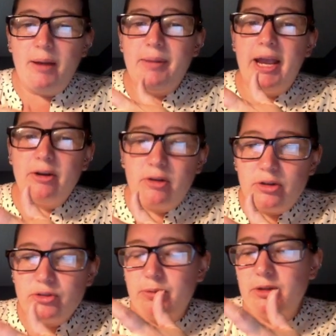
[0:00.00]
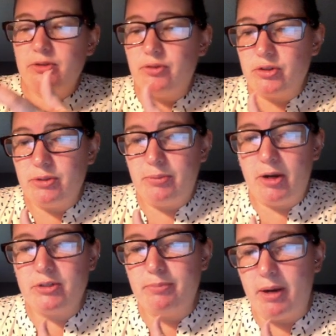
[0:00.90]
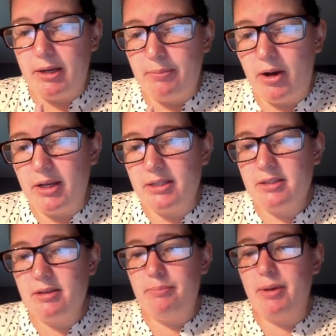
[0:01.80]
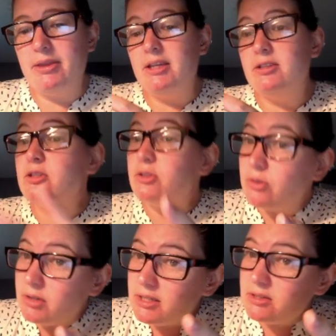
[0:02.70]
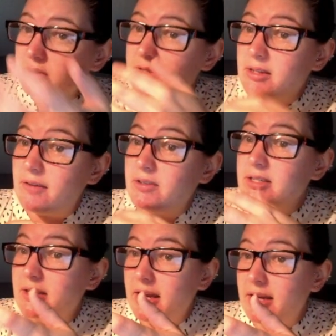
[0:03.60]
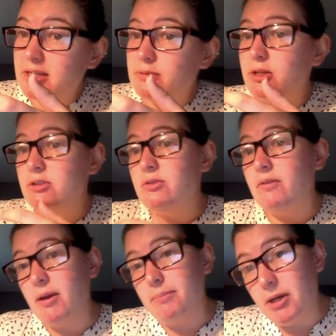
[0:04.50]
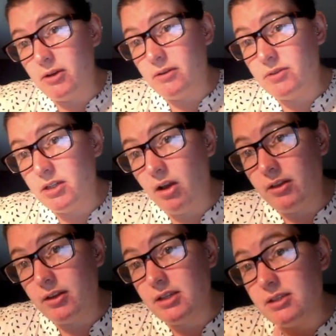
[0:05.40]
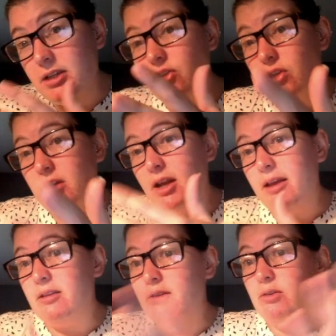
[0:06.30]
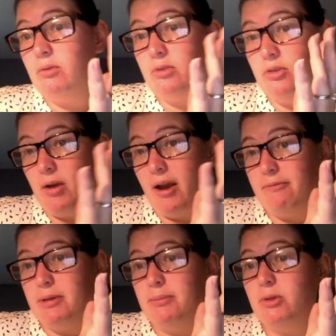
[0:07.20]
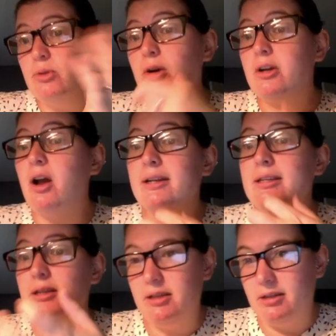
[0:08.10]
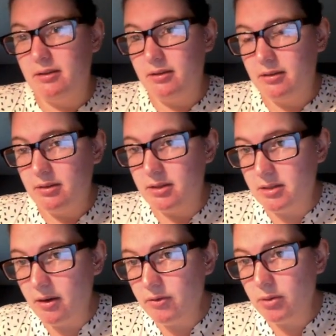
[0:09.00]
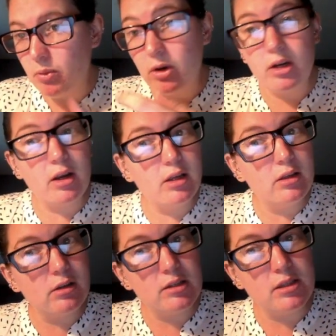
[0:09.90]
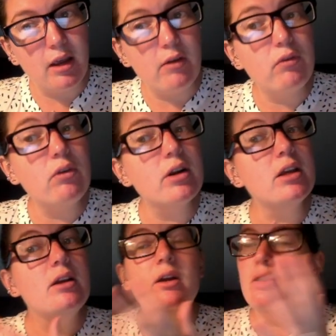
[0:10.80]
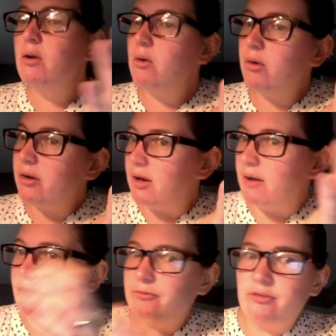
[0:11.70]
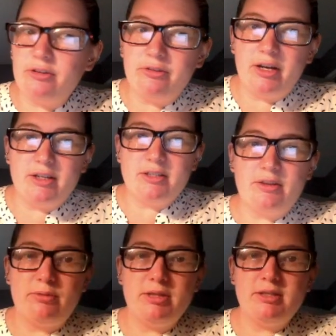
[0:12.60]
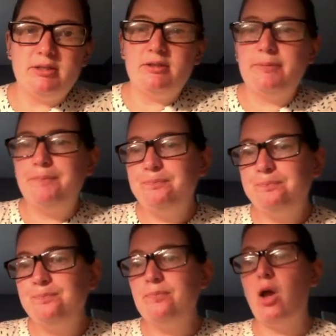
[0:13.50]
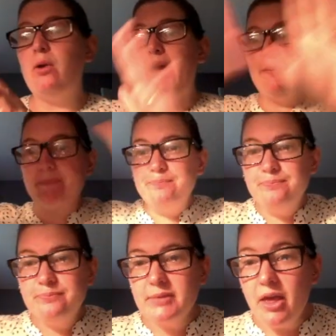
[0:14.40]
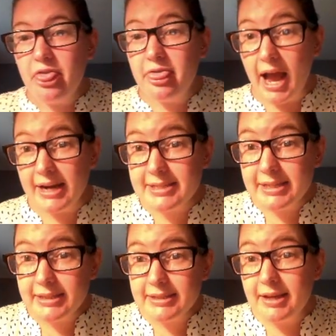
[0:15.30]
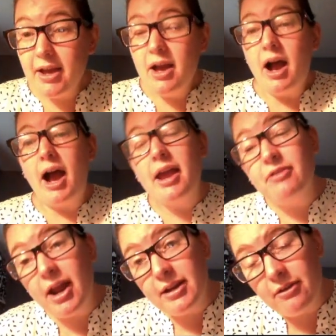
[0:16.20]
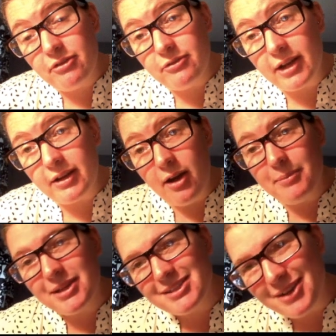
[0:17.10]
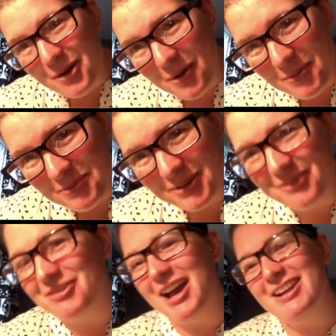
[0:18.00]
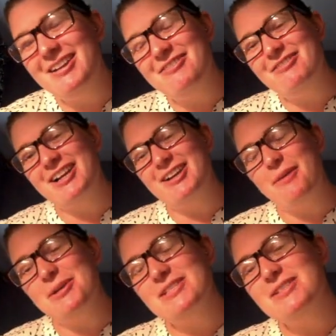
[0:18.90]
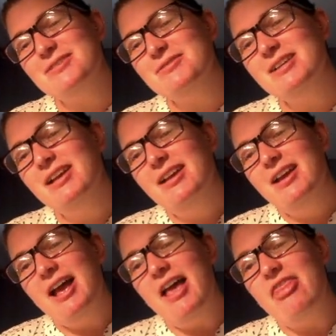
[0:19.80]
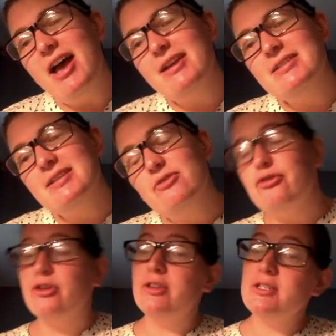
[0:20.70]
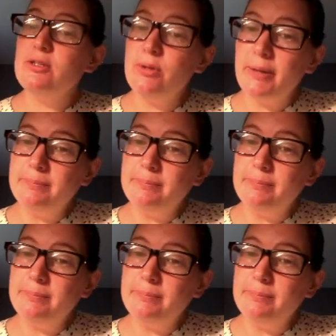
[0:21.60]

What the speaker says: Agricultural products, forestry products, mining products, but they decreased during the 70s and 80s because you have that period of decolonization, and you have people who are not needing this stuff anymore, either because they can't afford it or for various reasons. Okay, that is it. I've had enough of economics. I hope you have had enough of economics too. And that is it for this unit.